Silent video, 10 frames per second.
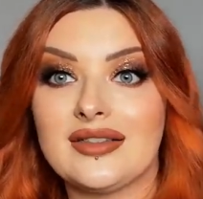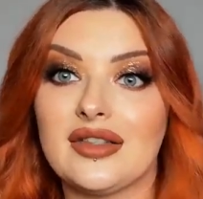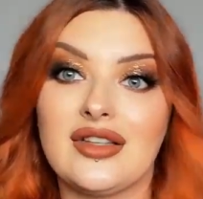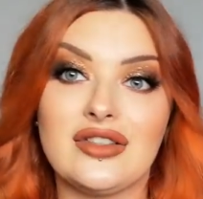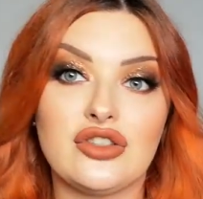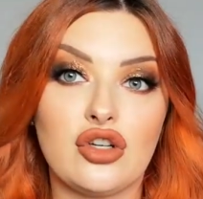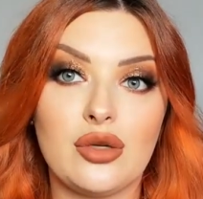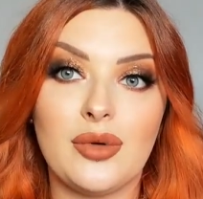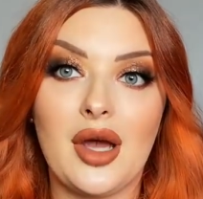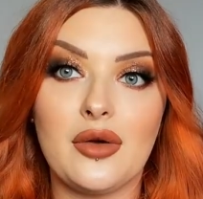So this is going
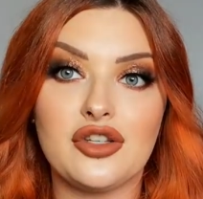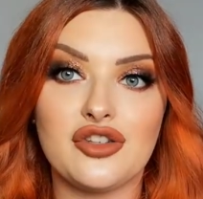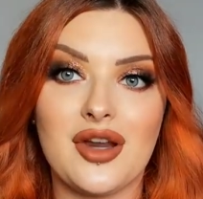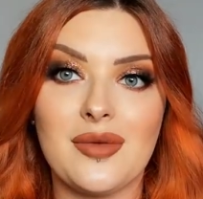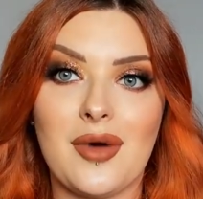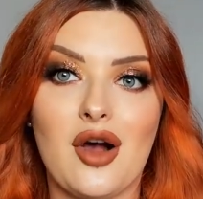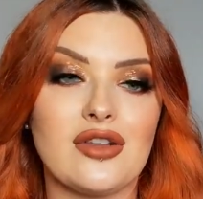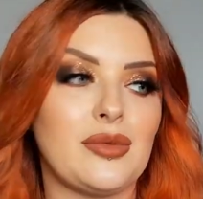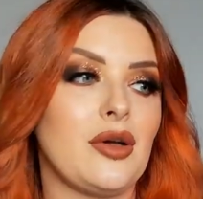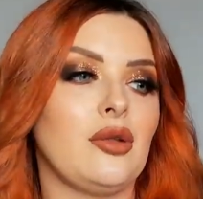to be going straight in my
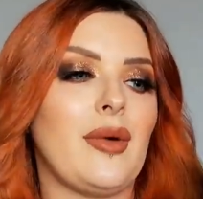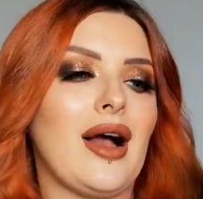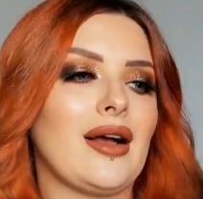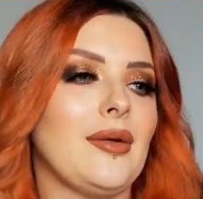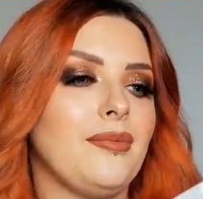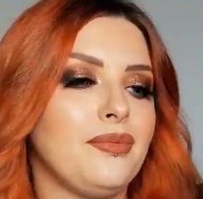hospital bag.